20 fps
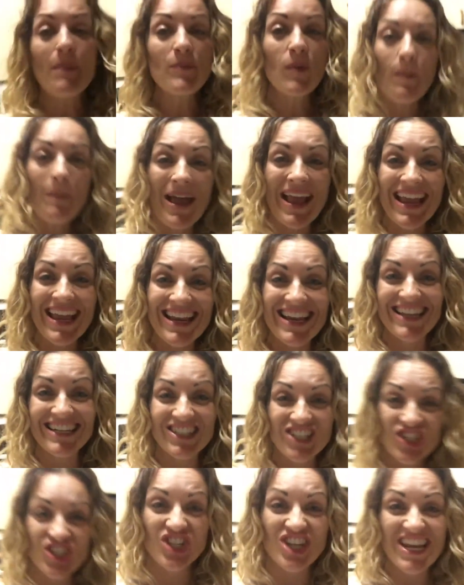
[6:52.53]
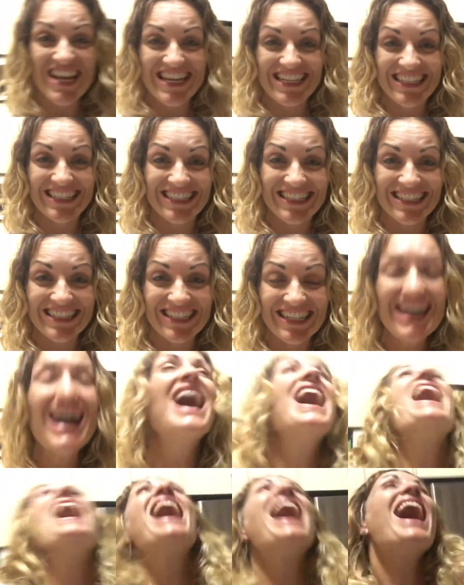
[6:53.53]
I'm not making it. She is.
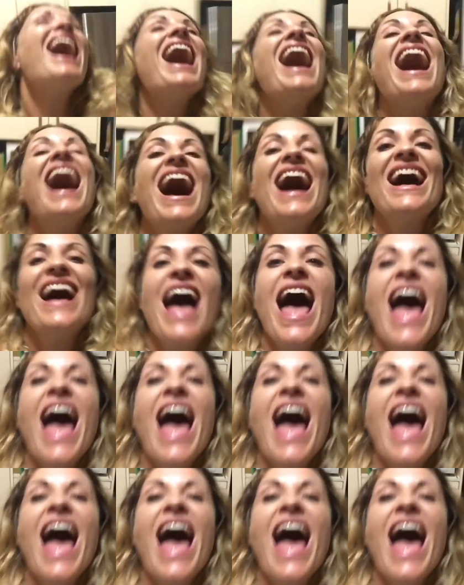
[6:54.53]
Ha!